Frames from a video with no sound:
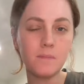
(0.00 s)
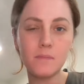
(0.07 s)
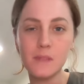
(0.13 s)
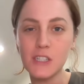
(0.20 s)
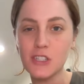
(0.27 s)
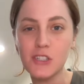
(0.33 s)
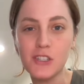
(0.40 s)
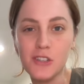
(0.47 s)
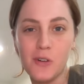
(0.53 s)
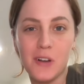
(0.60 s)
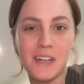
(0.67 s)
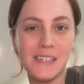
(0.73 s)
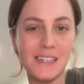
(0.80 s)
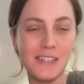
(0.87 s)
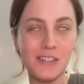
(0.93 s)
It's just so good,
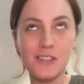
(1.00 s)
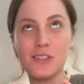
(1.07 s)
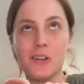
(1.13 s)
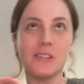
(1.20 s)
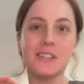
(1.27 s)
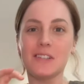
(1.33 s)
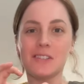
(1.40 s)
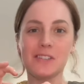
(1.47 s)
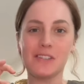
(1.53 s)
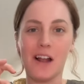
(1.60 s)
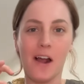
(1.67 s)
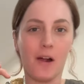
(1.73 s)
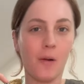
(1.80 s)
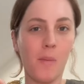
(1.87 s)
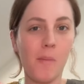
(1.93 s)
it's like a salty little
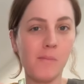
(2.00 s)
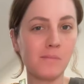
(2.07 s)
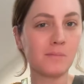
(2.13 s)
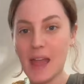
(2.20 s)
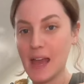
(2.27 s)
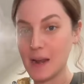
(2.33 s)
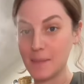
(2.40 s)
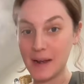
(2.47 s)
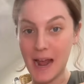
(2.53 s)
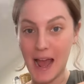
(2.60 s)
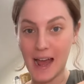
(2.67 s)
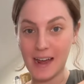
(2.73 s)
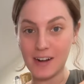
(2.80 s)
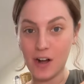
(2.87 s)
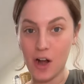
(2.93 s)
snack. And I'm gonna
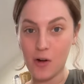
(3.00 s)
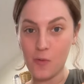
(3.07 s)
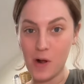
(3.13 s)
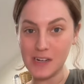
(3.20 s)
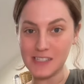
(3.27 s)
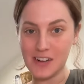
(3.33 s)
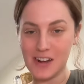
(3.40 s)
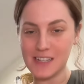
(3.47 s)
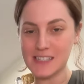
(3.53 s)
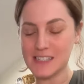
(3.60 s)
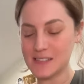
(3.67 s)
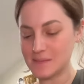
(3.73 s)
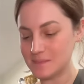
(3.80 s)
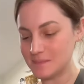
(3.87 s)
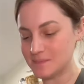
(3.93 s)
add our
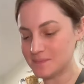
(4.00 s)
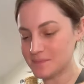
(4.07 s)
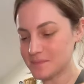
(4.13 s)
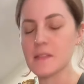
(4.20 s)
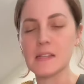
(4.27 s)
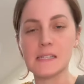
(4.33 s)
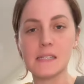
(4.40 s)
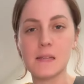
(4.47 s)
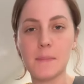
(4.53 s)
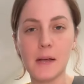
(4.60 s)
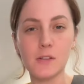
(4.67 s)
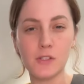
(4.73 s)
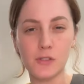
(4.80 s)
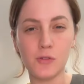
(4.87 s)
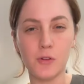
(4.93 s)
wontons. This is about
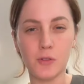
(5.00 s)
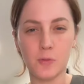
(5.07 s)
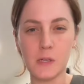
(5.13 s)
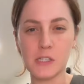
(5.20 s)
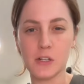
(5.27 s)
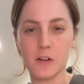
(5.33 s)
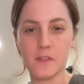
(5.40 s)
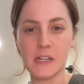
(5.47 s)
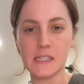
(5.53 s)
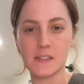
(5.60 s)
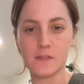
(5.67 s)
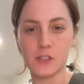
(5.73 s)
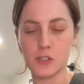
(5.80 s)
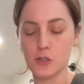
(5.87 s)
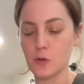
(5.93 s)
2 to 3 servings of
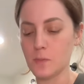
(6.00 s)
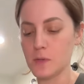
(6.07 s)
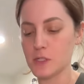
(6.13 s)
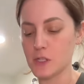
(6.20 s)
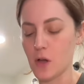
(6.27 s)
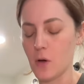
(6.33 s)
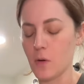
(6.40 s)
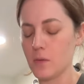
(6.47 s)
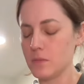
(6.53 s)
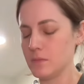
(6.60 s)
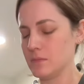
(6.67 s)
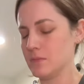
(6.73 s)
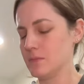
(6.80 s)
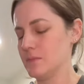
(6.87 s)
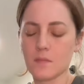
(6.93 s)
soup, so
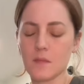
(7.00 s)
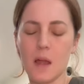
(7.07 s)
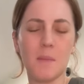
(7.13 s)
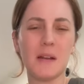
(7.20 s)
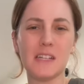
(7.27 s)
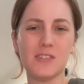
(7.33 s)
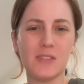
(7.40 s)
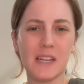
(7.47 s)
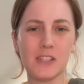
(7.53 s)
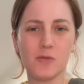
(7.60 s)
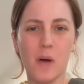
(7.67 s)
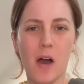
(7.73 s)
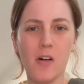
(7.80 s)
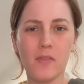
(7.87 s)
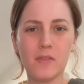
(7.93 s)
I'm gonna do like
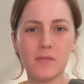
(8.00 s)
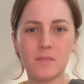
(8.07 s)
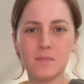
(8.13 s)
12.